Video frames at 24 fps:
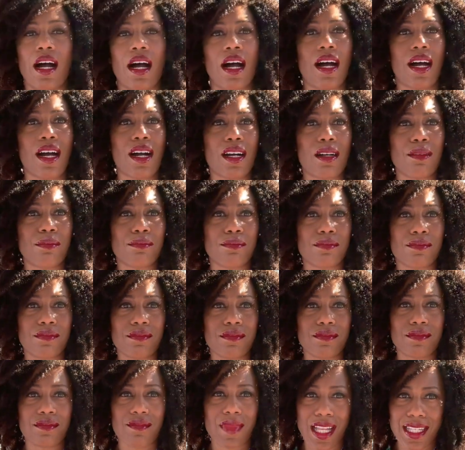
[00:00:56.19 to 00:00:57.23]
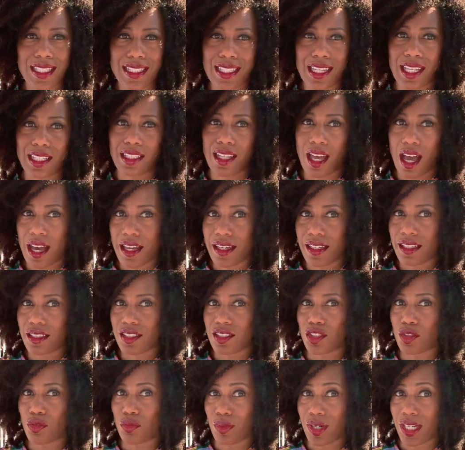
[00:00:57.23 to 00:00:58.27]
that's a lot
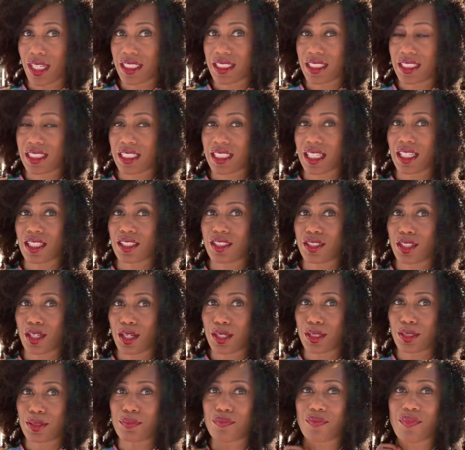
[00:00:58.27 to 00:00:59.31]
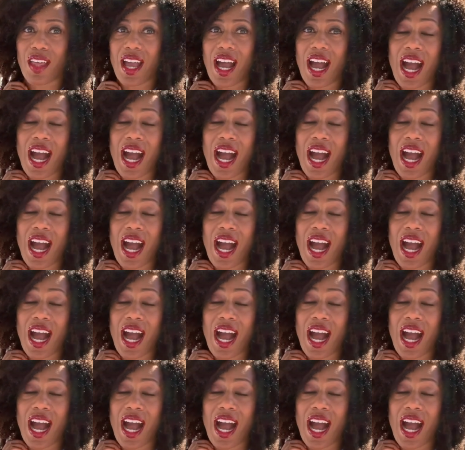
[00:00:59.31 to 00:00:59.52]
to risk. So